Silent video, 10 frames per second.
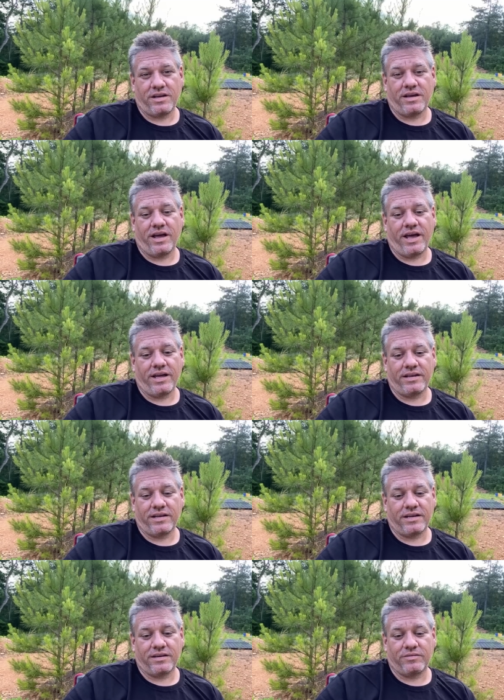
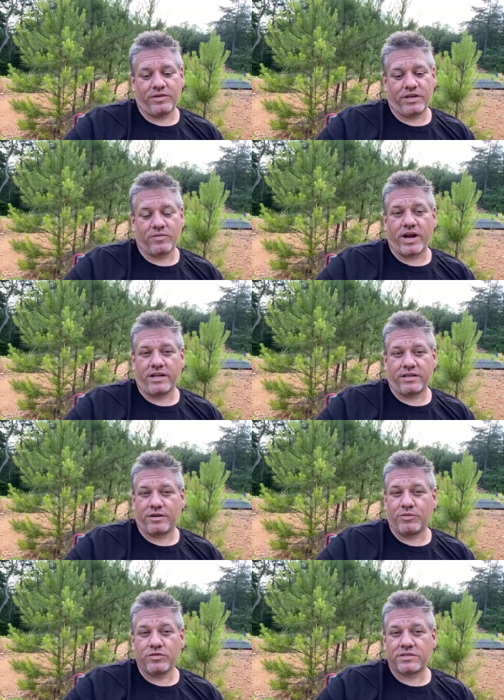and we could ride in a
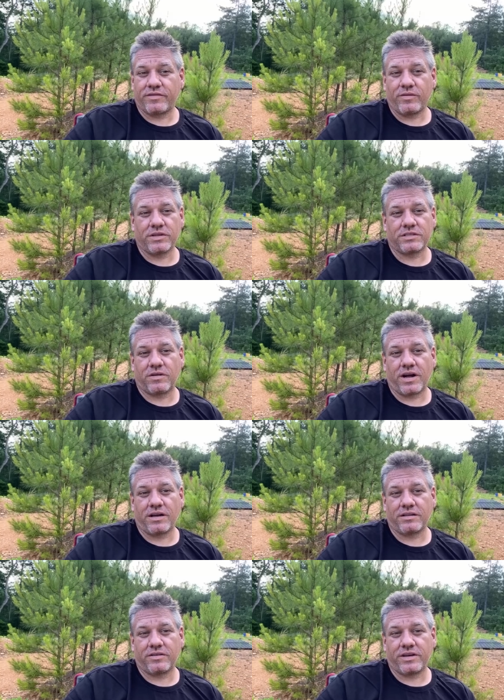caboose every once in a while
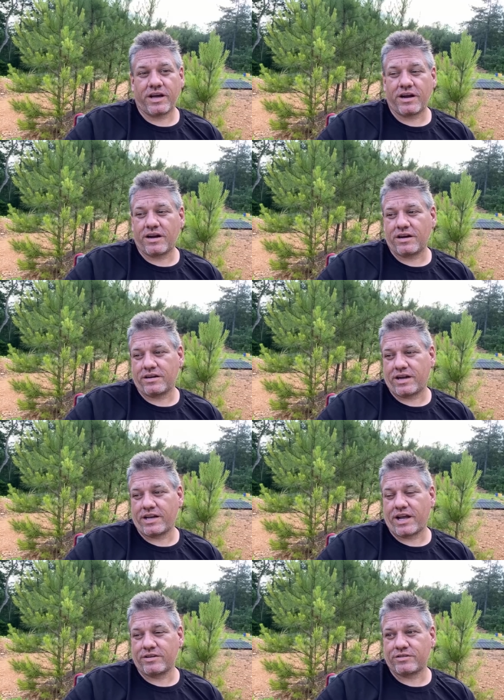in the yard. And
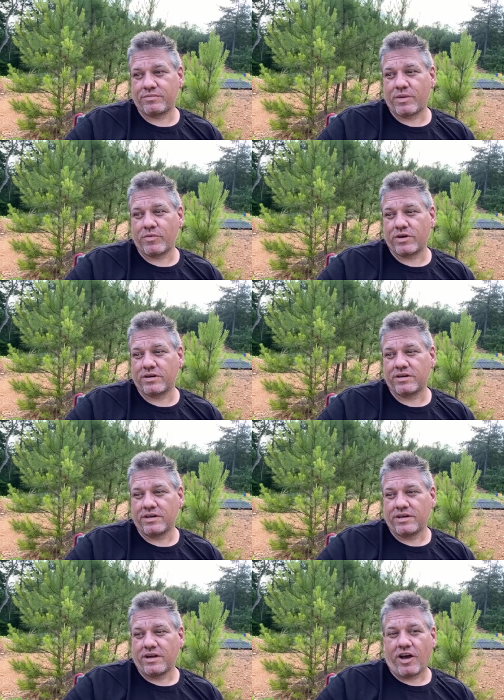I just remember
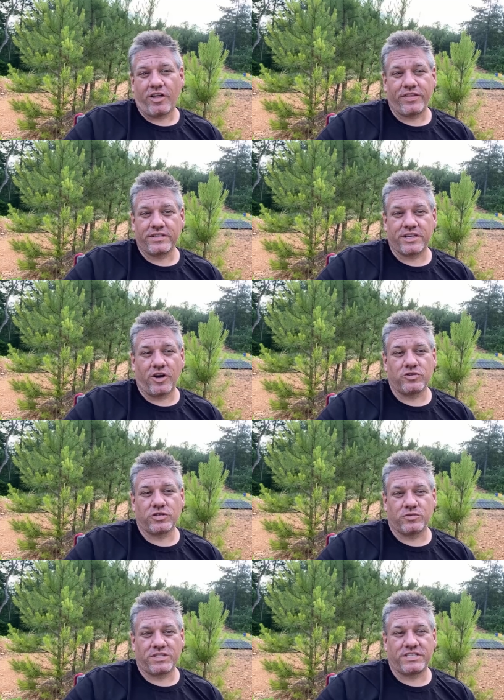all things that
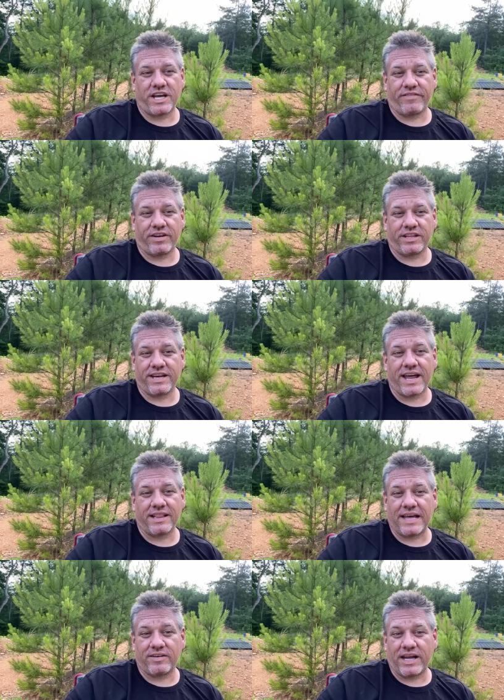OSHA would definitely not
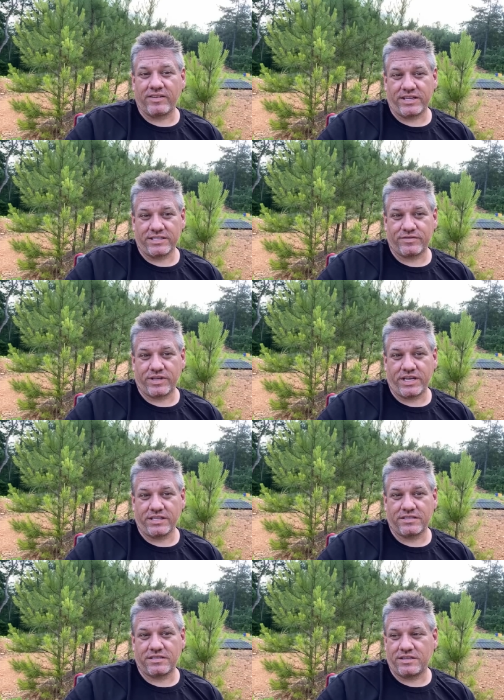allow nowadays for
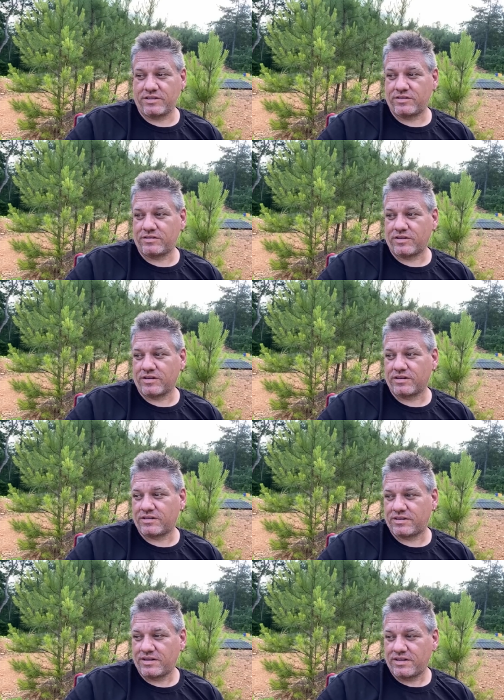kids to do, or
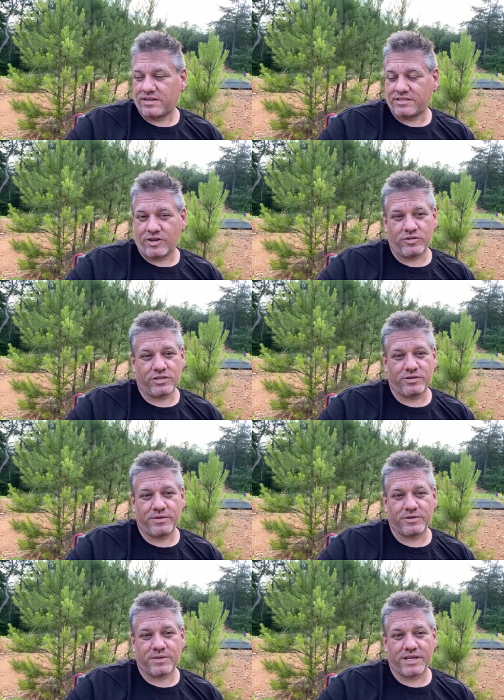is OSHA who'd be
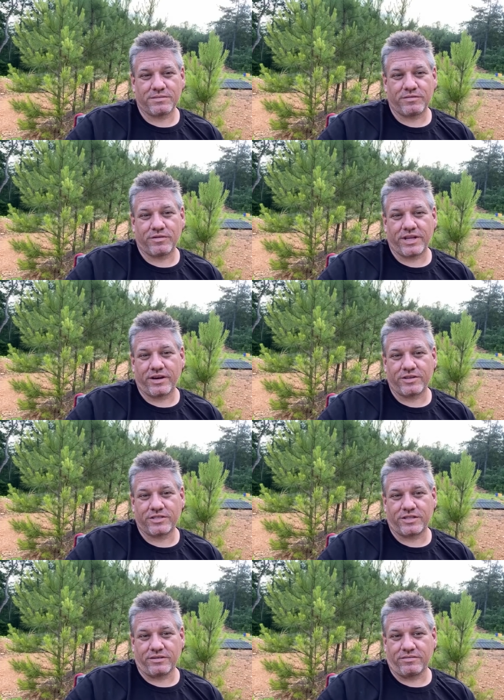responsible for that, or
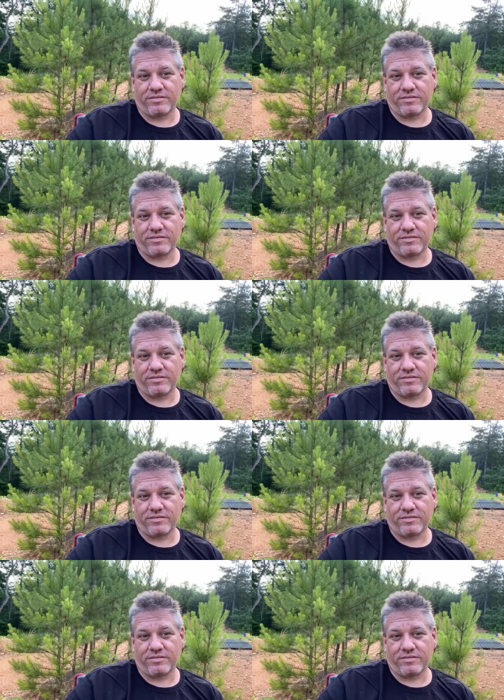just the